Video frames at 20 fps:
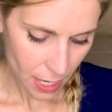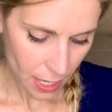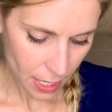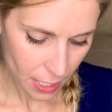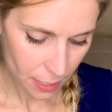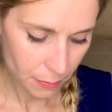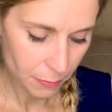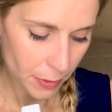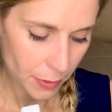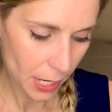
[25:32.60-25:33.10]

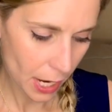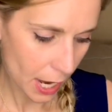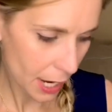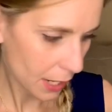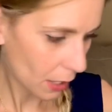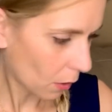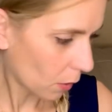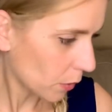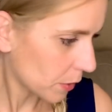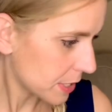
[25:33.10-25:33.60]
uh, but
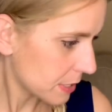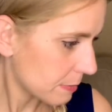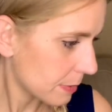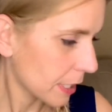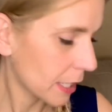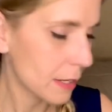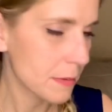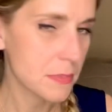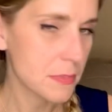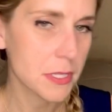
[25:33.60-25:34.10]
I always
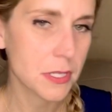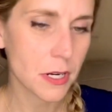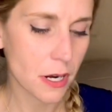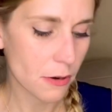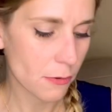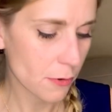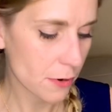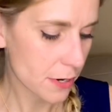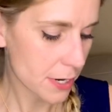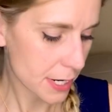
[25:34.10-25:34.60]
pick up
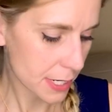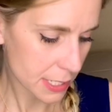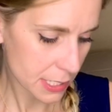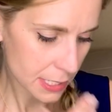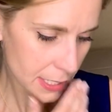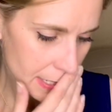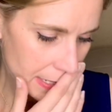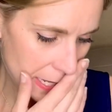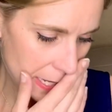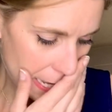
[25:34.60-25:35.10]
Star
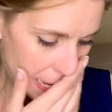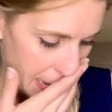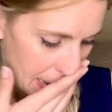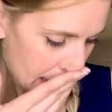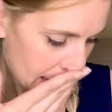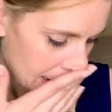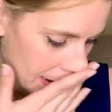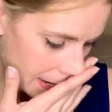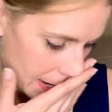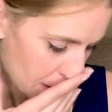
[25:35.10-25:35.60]
Wars
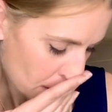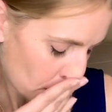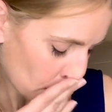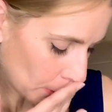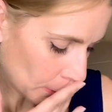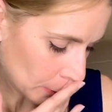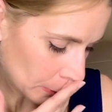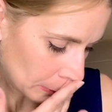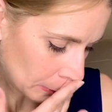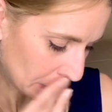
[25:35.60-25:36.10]
and I
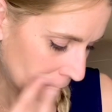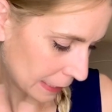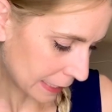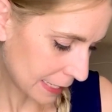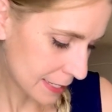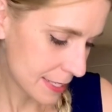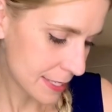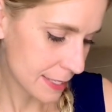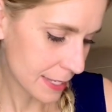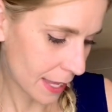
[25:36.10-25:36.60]

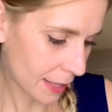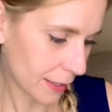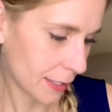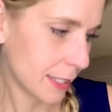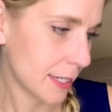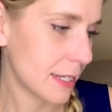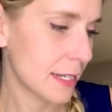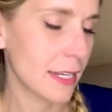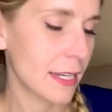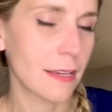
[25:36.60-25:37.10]
only sell
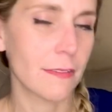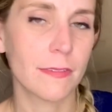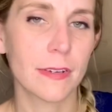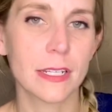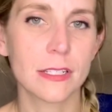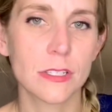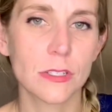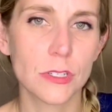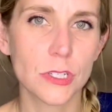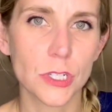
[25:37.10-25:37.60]
it if
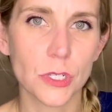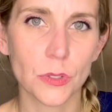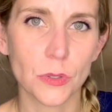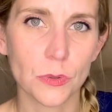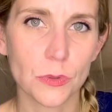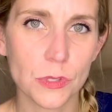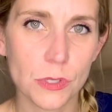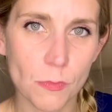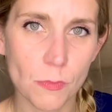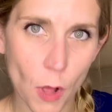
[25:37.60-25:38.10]
it's
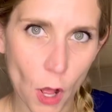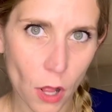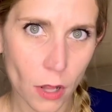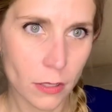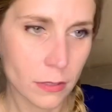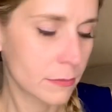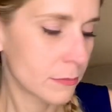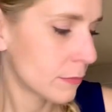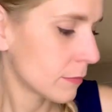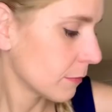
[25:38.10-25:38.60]
too
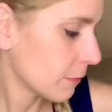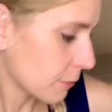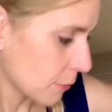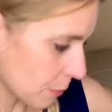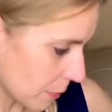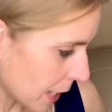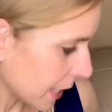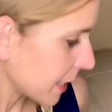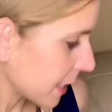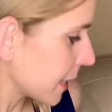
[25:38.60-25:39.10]
small
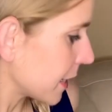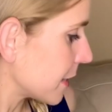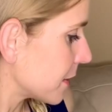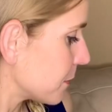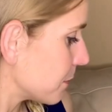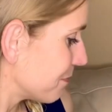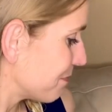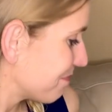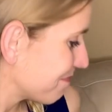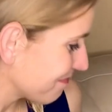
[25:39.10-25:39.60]
for my kid.
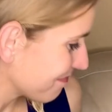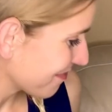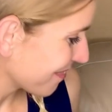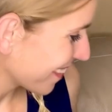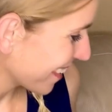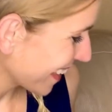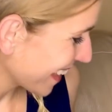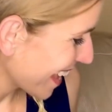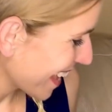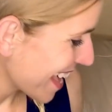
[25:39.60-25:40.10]

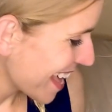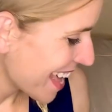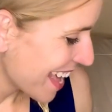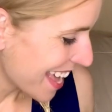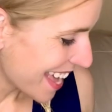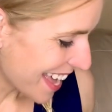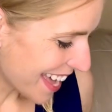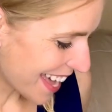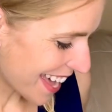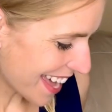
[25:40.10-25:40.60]

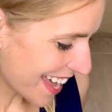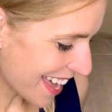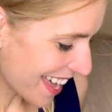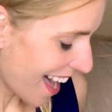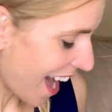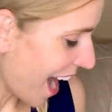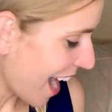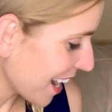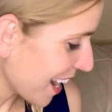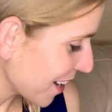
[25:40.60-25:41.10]

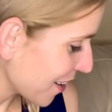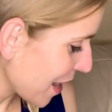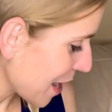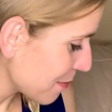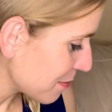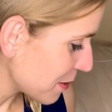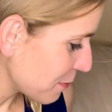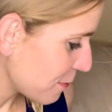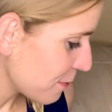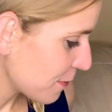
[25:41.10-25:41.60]
Uh, I
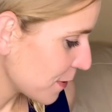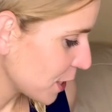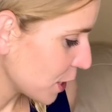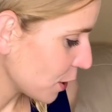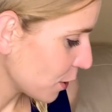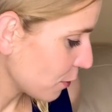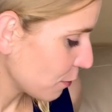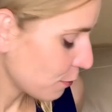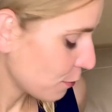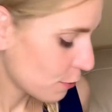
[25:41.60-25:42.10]
grabbed a
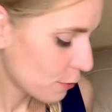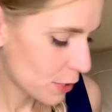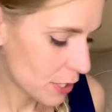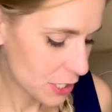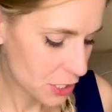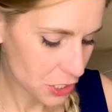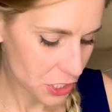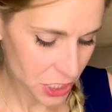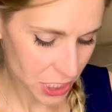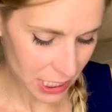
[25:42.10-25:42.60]
few
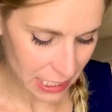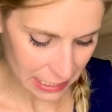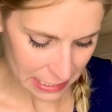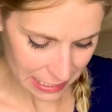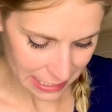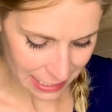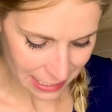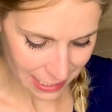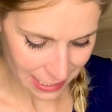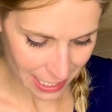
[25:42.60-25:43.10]

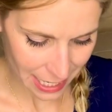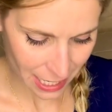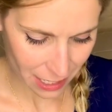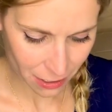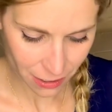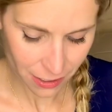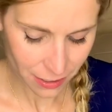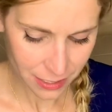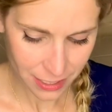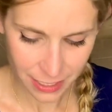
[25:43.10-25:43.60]
sheets today,
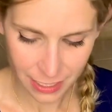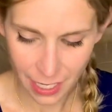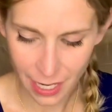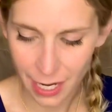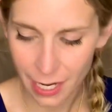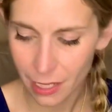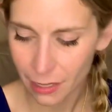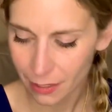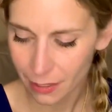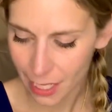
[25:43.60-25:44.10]
or
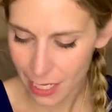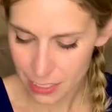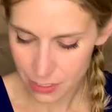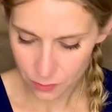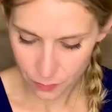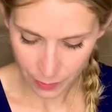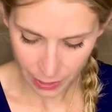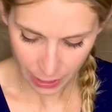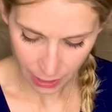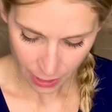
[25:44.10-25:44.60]
today,
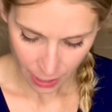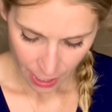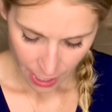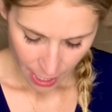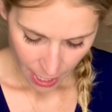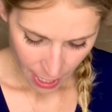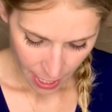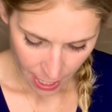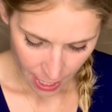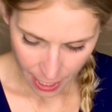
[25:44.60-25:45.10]
last week.
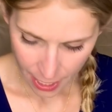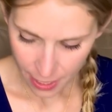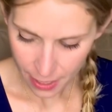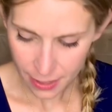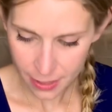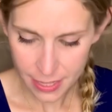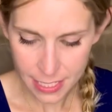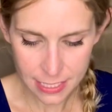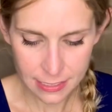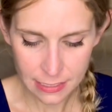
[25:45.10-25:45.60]
Uh,
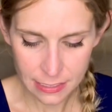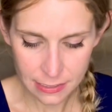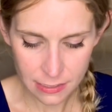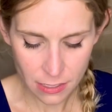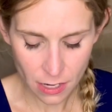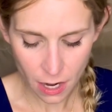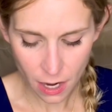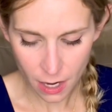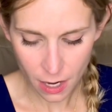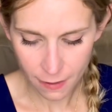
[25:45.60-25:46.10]
this
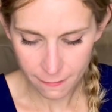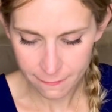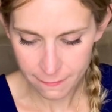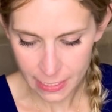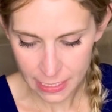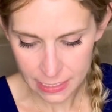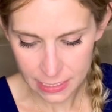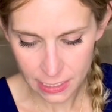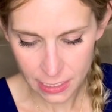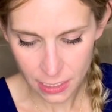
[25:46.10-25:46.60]
is not
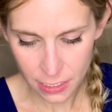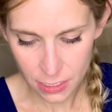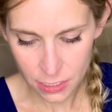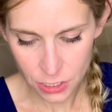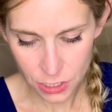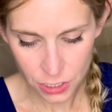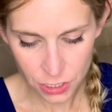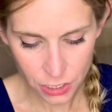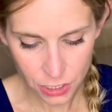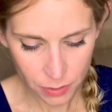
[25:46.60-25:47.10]

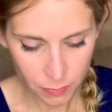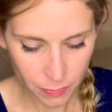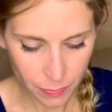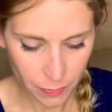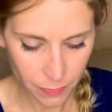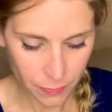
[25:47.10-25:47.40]
vintage